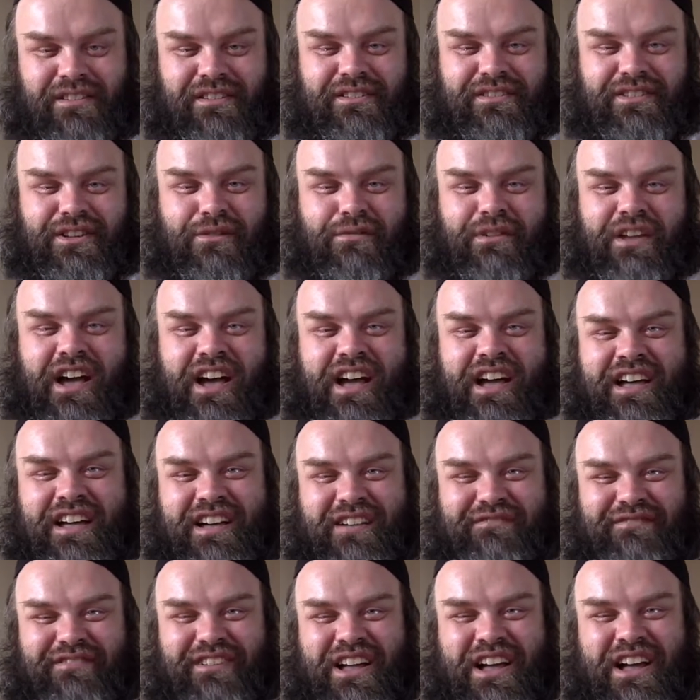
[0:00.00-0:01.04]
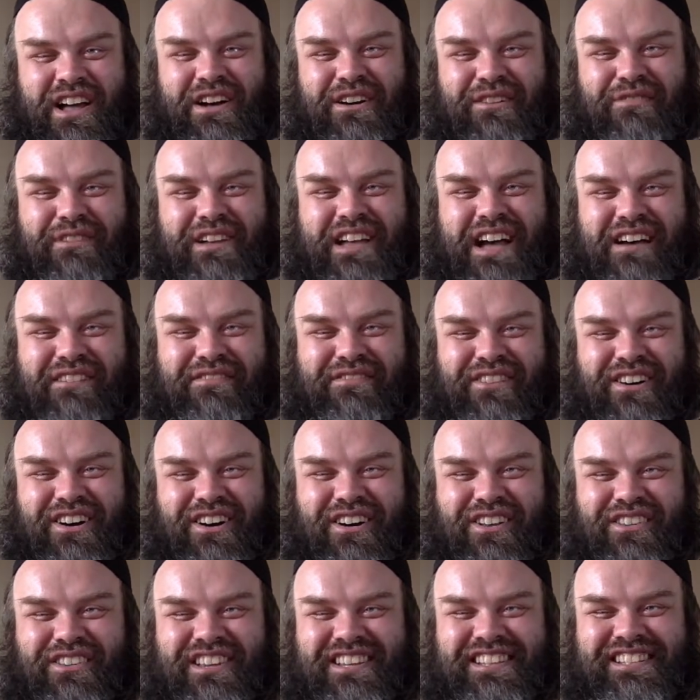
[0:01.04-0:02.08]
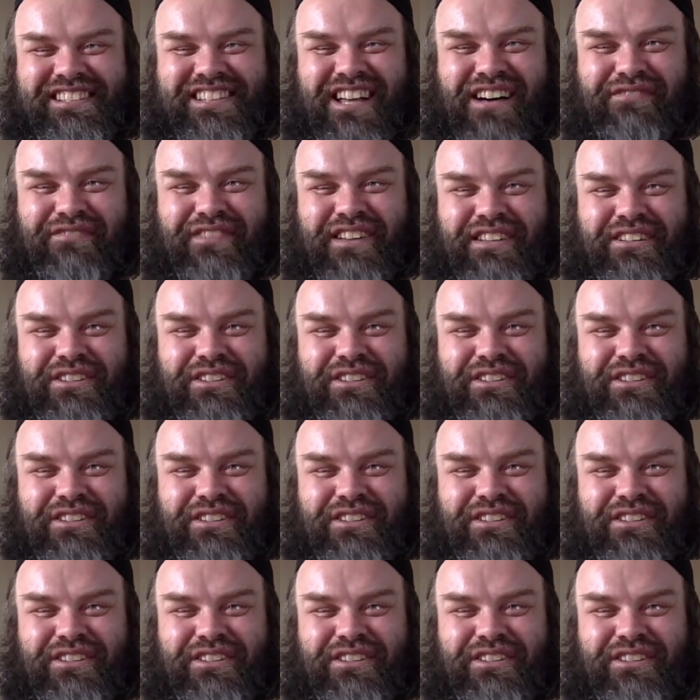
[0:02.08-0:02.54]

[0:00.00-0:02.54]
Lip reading: So we have all this stuff,